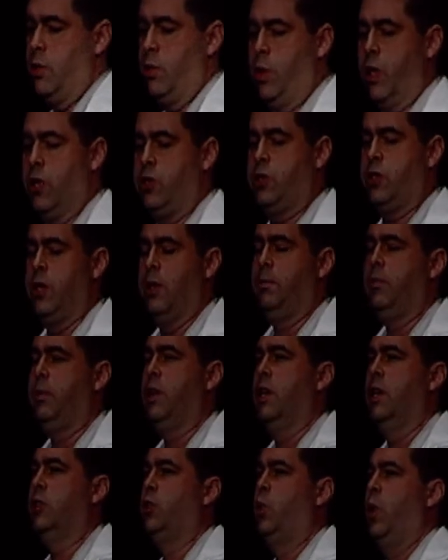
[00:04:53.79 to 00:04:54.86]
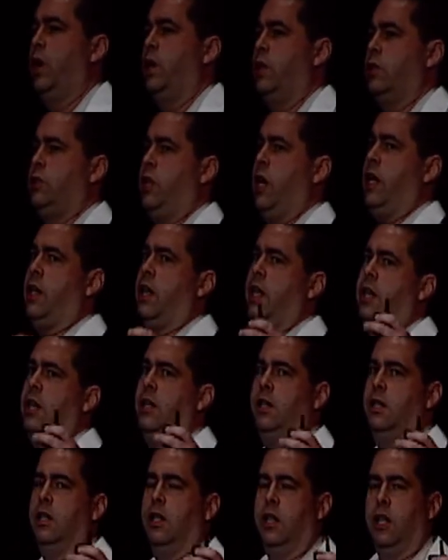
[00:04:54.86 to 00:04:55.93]
which is where you're taking
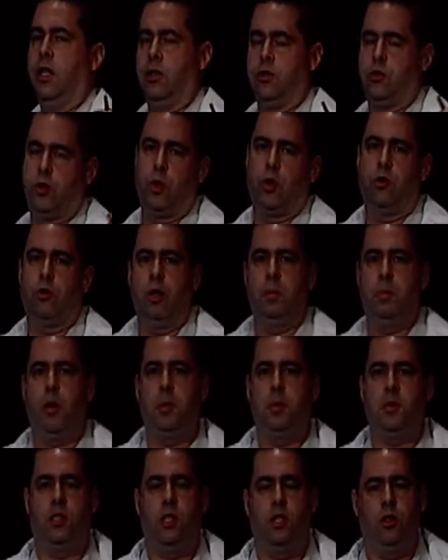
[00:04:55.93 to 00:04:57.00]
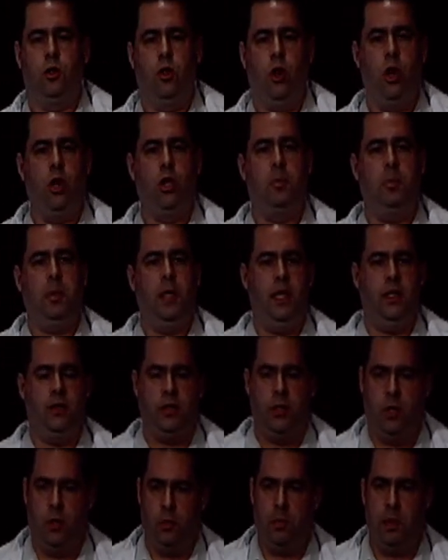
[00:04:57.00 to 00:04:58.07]
and sort of repurposing a longer piece,
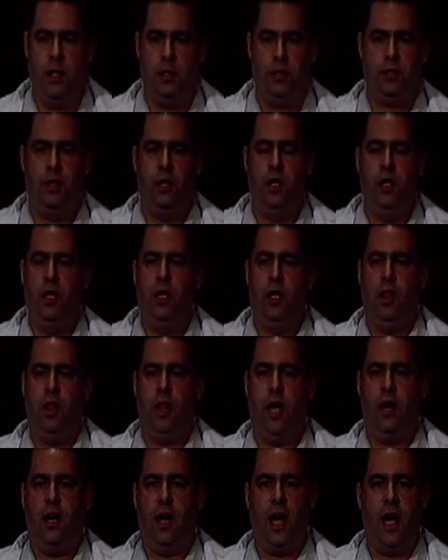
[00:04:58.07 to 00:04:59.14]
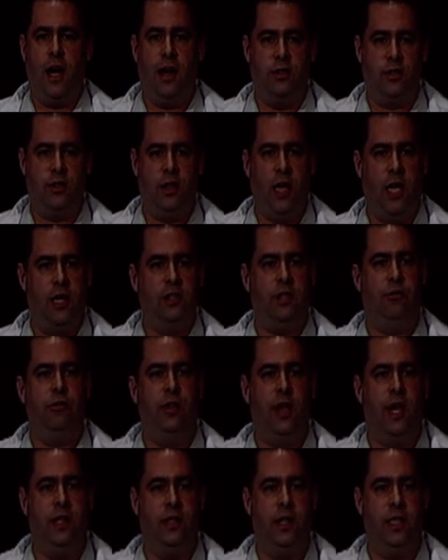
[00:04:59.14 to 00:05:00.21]
you know, a piece that has a lot of different
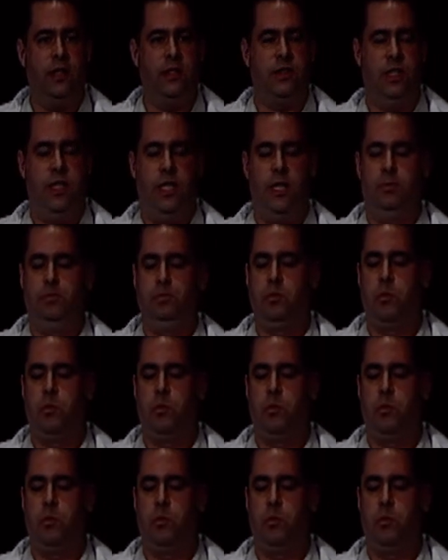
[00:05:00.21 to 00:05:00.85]
ideas in it,